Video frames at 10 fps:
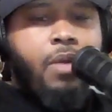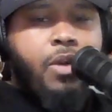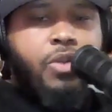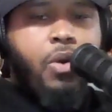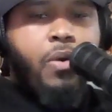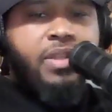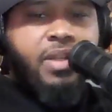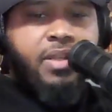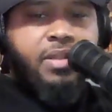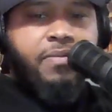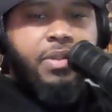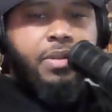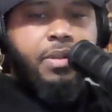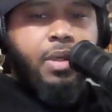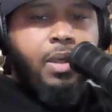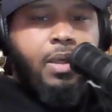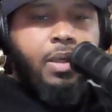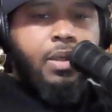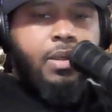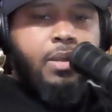there's no incentive to
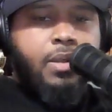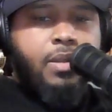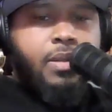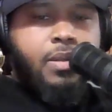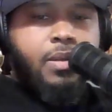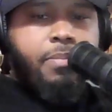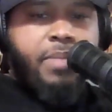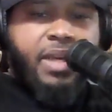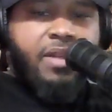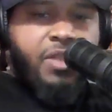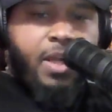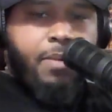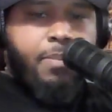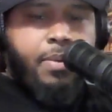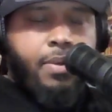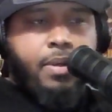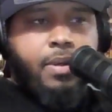be in shape.